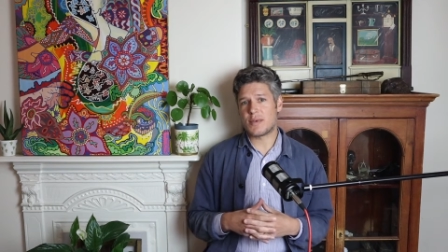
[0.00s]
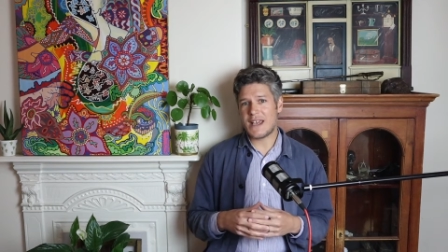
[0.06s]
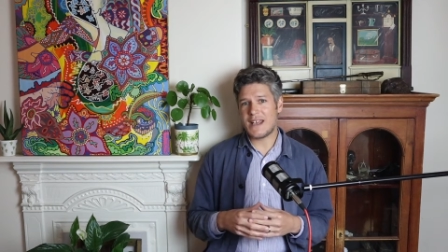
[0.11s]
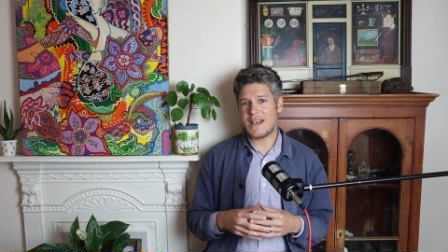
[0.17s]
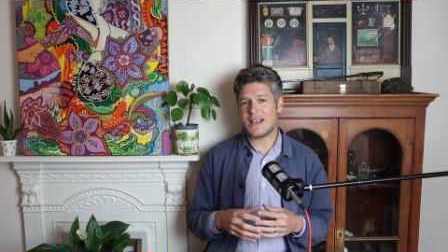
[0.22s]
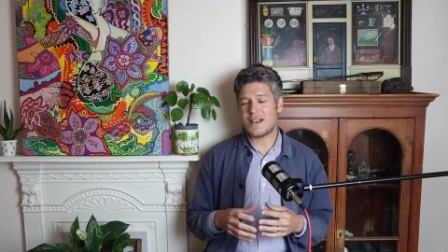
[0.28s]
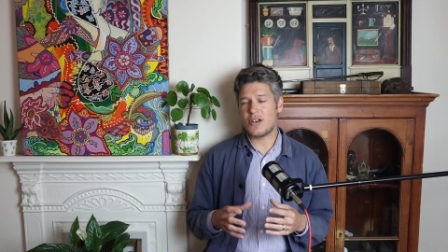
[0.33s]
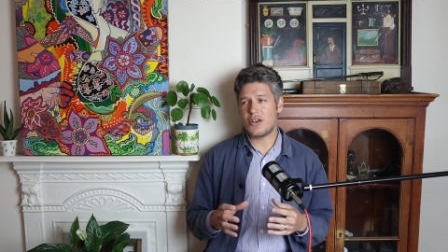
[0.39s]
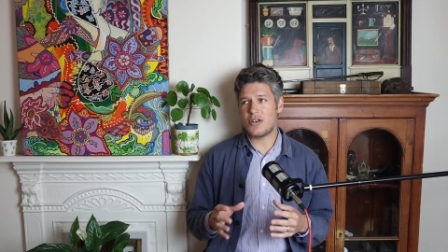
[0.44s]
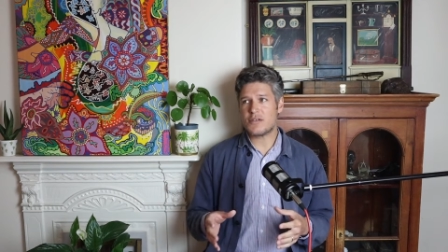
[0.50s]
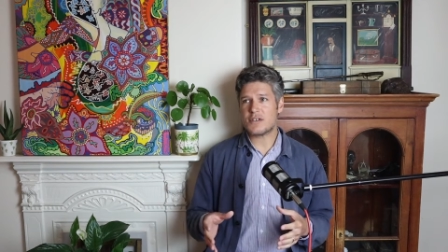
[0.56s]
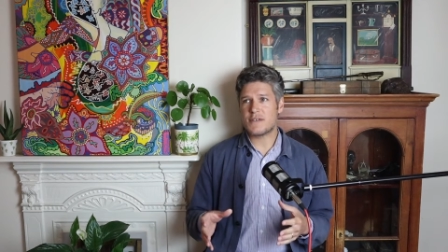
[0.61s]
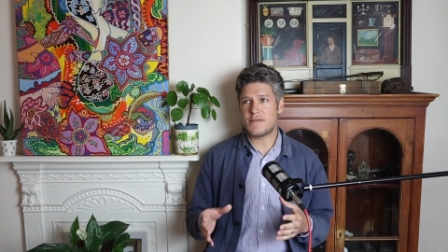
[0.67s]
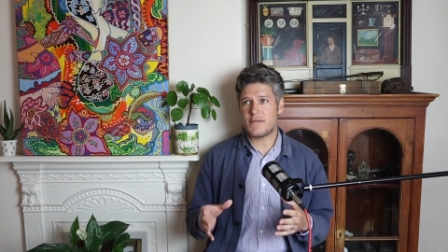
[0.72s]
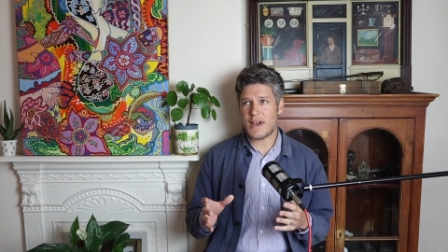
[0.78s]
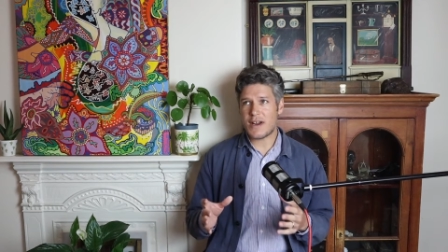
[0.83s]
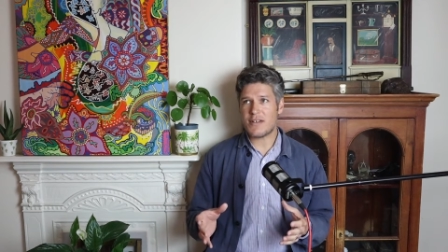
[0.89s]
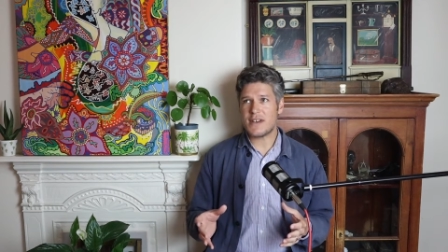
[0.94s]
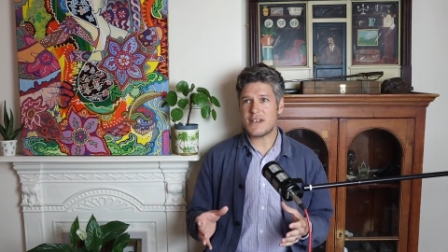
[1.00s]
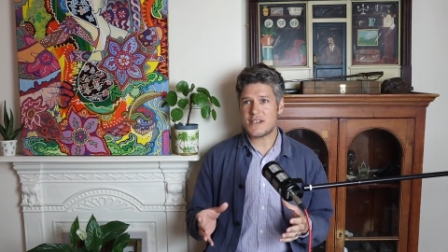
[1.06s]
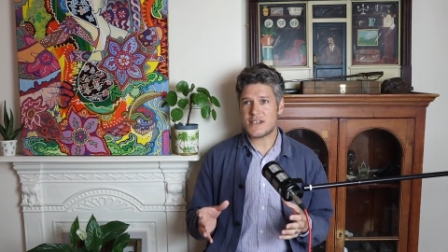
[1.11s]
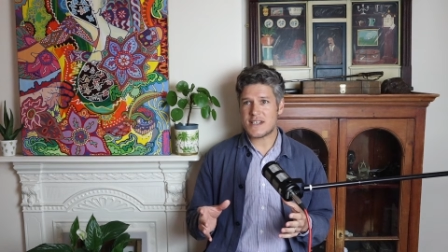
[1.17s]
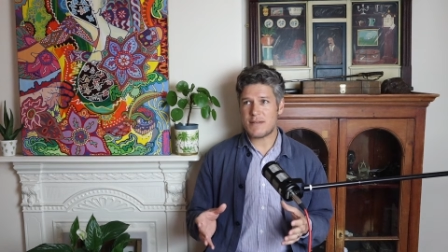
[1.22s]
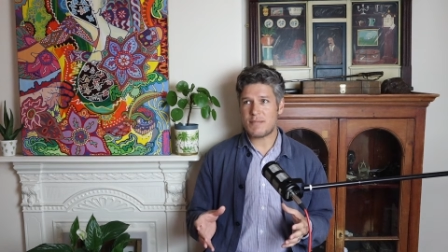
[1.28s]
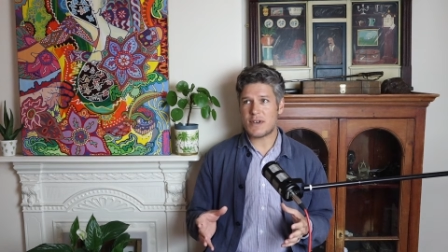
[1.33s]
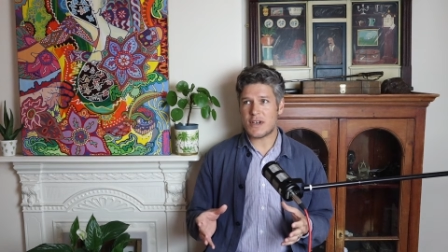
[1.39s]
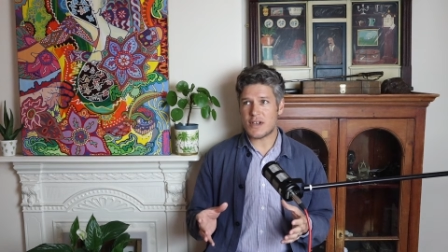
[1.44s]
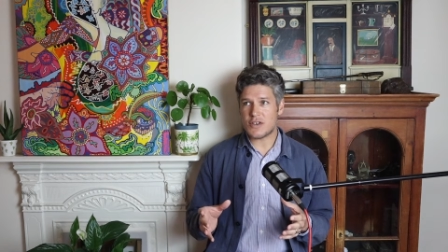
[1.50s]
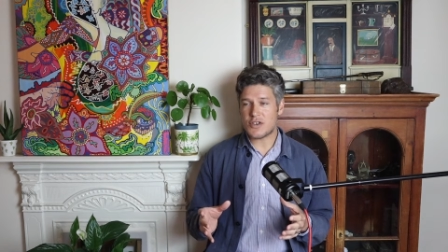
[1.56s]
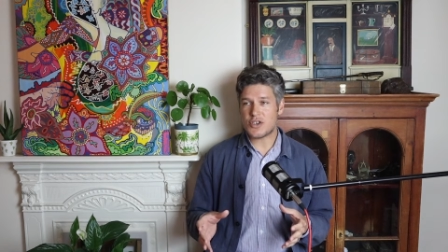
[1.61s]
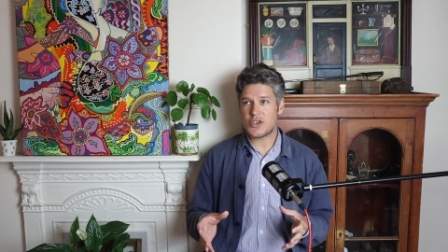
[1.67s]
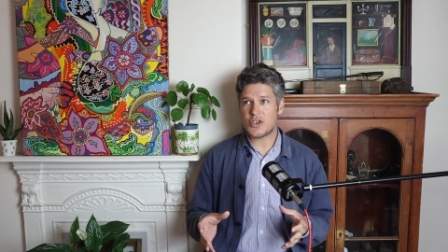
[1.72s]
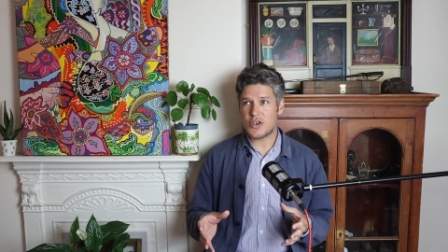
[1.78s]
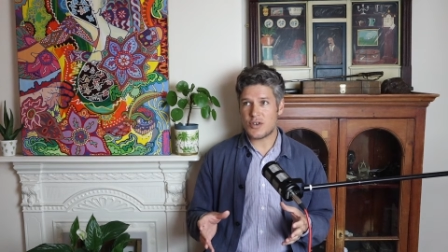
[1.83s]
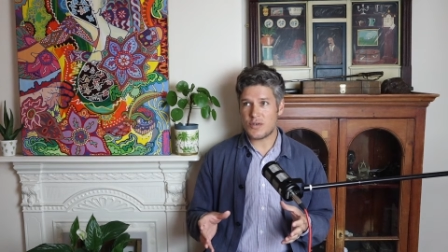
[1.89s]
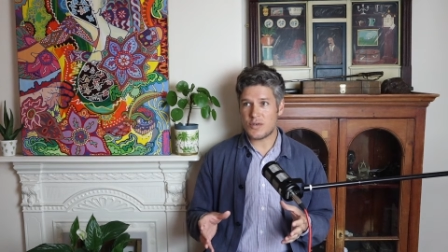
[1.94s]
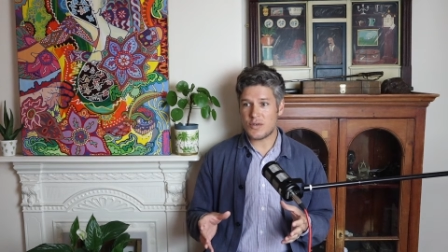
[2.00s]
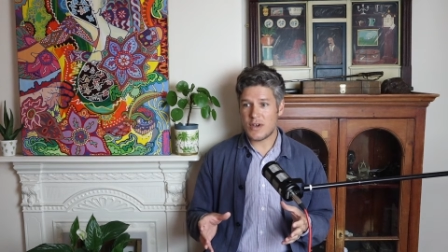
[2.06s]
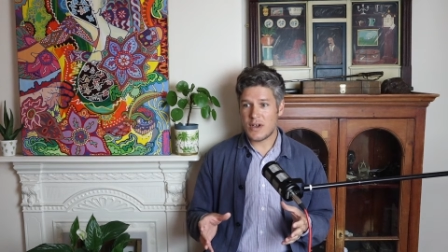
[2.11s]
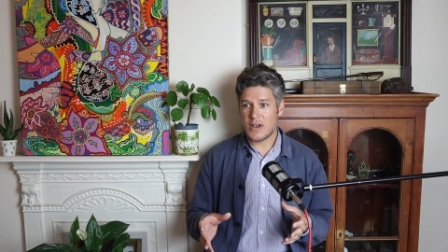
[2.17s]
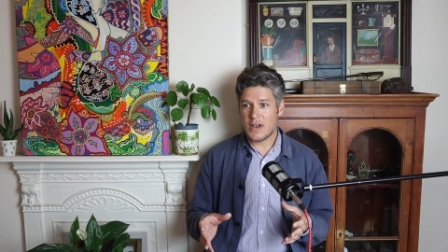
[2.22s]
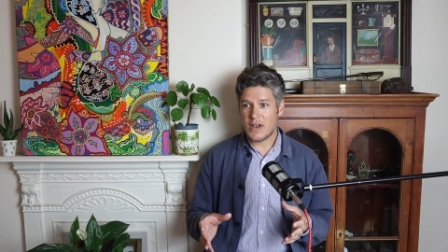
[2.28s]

and it looked very similar to,